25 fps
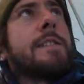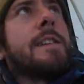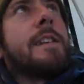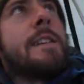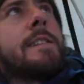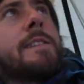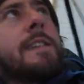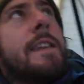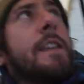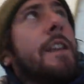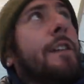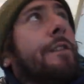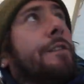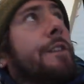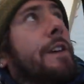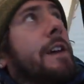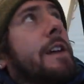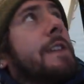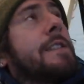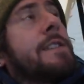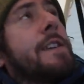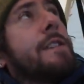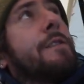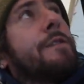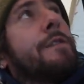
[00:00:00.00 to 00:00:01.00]
it's
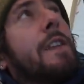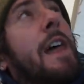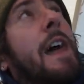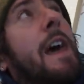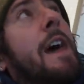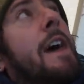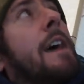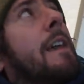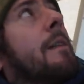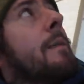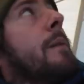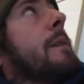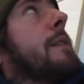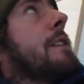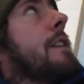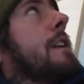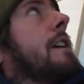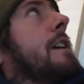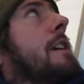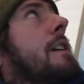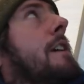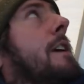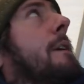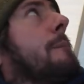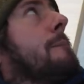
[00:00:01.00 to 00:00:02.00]
innovative there with
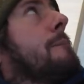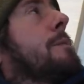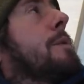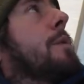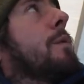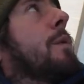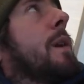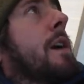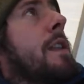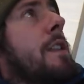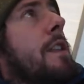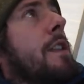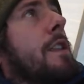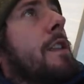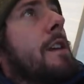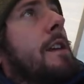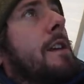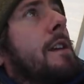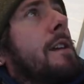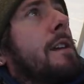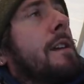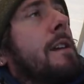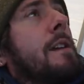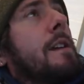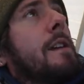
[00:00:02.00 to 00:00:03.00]
the way that
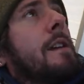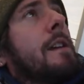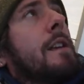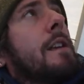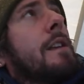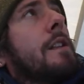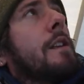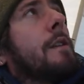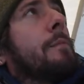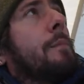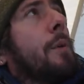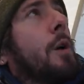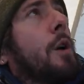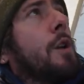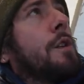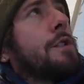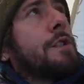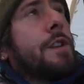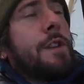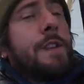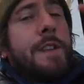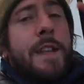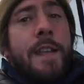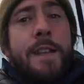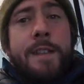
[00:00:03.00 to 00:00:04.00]
the poles
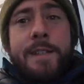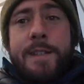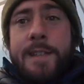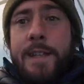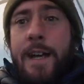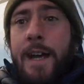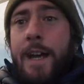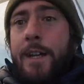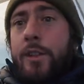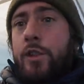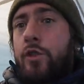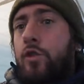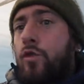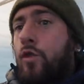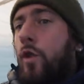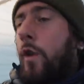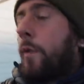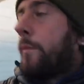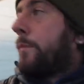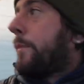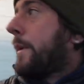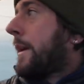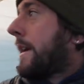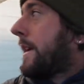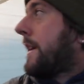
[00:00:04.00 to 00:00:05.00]
on the inside
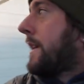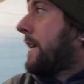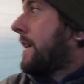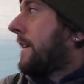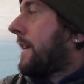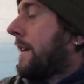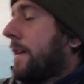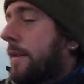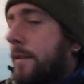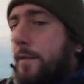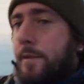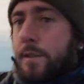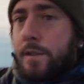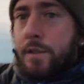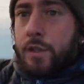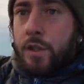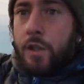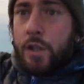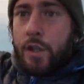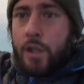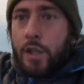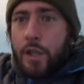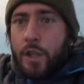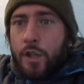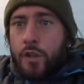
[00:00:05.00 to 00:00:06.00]
drop, make it so
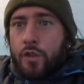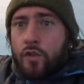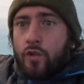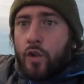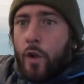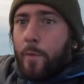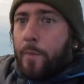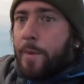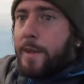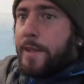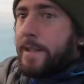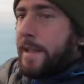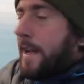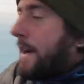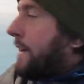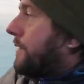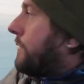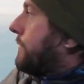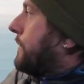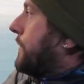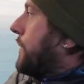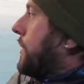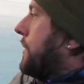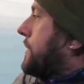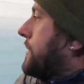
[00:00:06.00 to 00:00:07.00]
that you can drop it
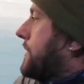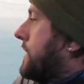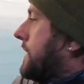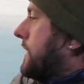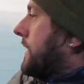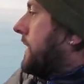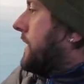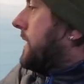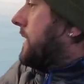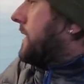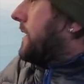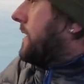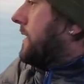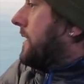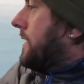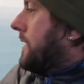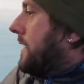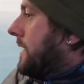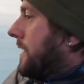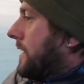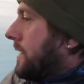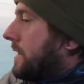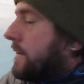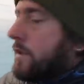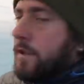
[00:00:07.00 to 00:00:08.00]
down vertically.
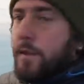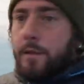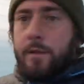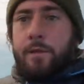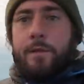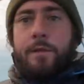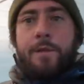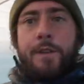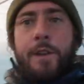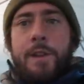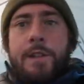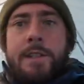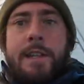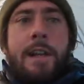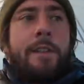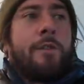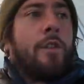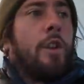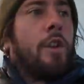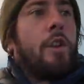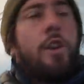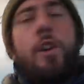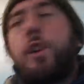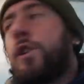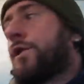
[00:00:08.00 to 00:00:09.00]
So it feels like I've
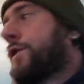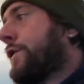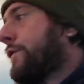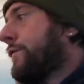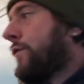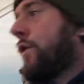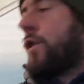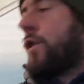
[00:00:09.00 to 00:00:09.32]
got loads of